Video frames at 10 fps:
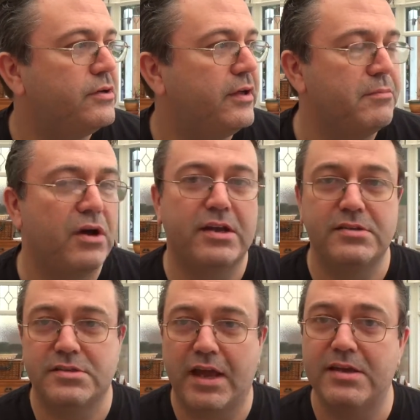In my
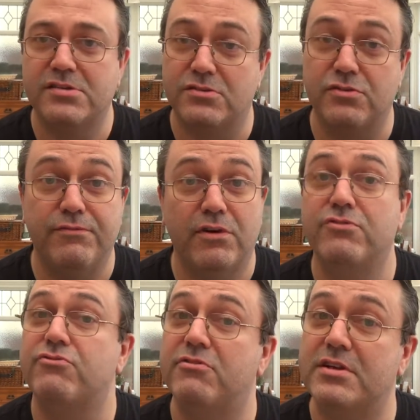case, I took
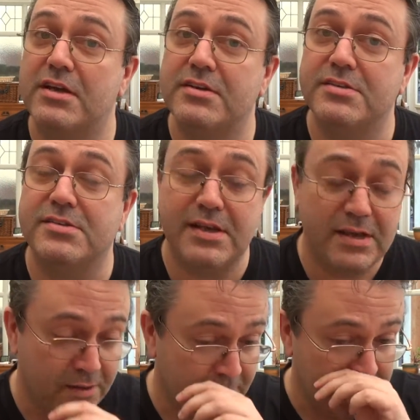voluntary redundancy,